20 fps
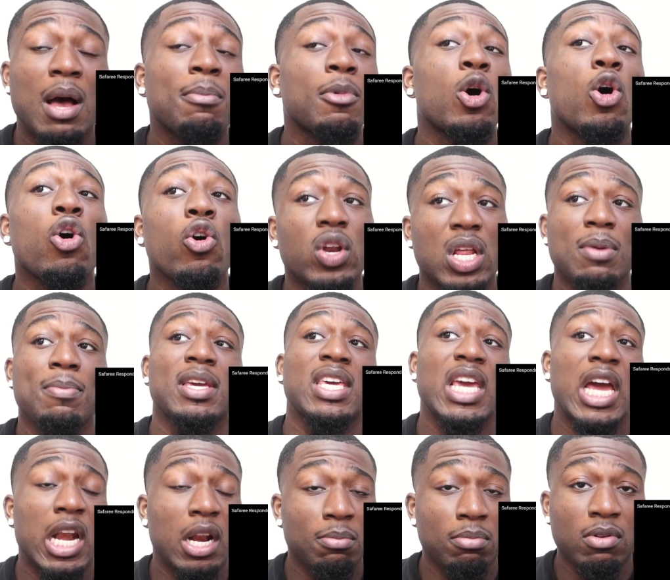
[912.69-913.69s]
I'm gonna hold him
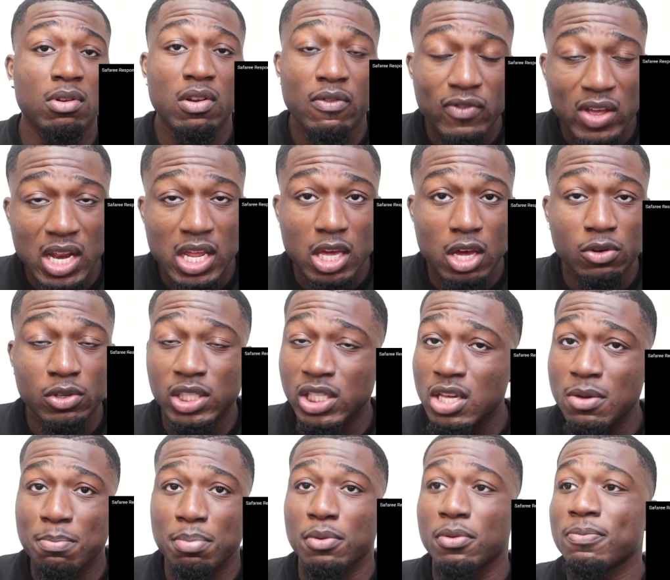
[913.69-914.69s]
accountable in the video.
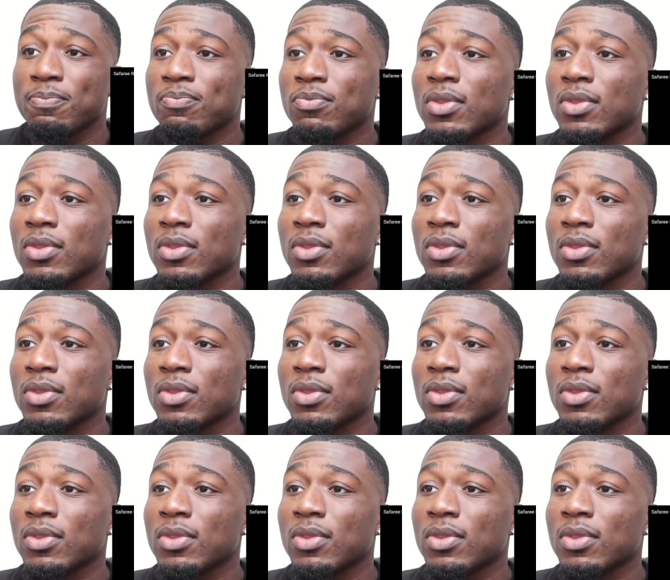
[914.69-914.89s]
Simple.